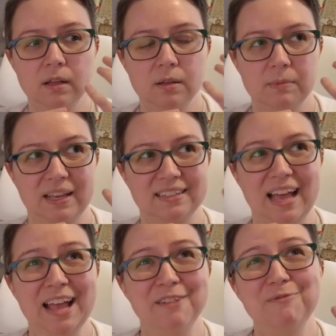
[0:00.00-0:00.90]
Because I
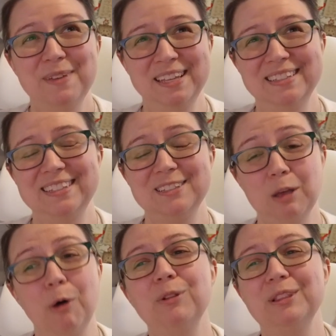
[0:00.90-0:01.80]
have been
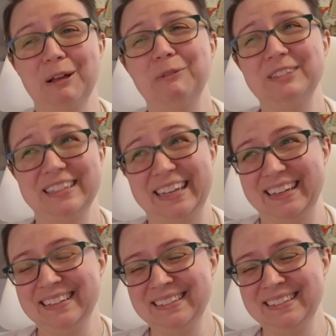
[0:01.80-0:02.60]
so lonely.